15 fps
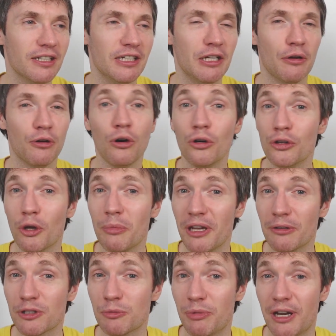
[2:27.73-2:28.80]
know, or not
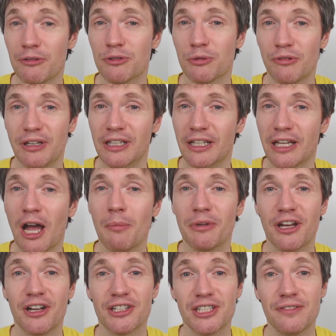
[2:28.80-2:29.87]
be able to pronounce them correctly, like how
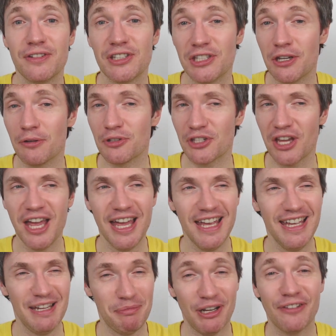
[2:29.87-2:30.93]
many artificios,
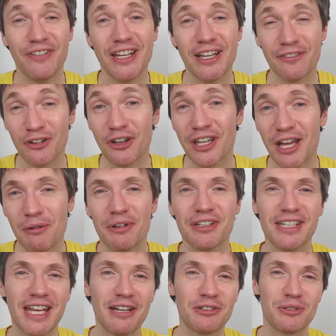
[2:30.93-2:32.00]
but I think I've got that
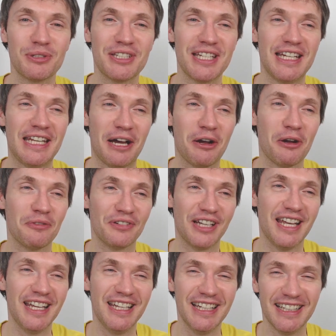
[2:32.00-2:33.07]
one nailed to a T now,
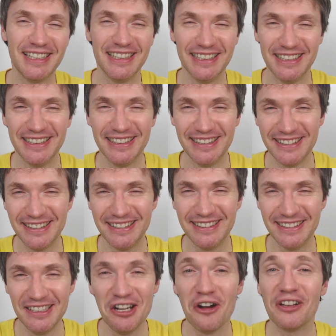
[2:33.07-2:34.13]
hopefully,
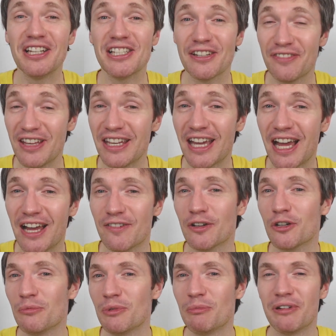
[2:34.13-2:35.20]
at least I think I have.
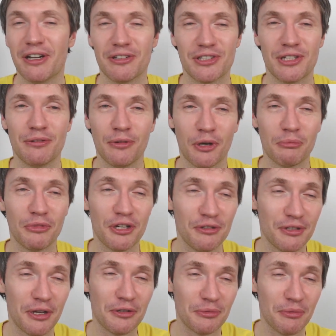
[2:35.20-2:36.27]
I could be pronouncing it wrong, but
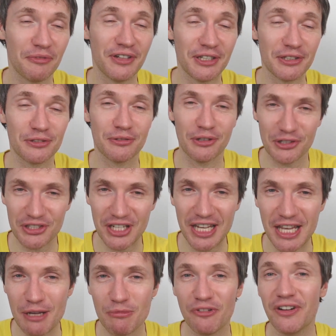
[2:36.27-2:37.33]
who knows, but fingers crossed.
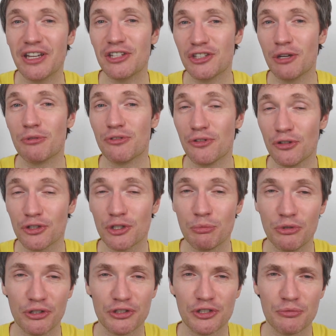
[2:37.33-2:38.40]
But thank you so much for your
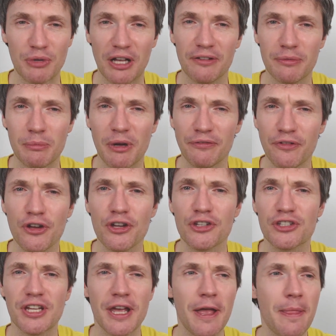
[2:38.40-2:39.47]
support as well, for
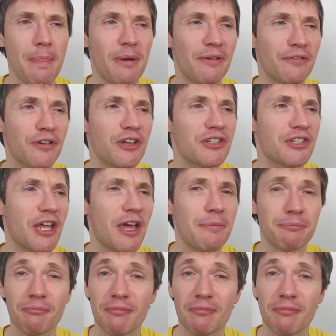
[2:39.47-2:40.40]
my first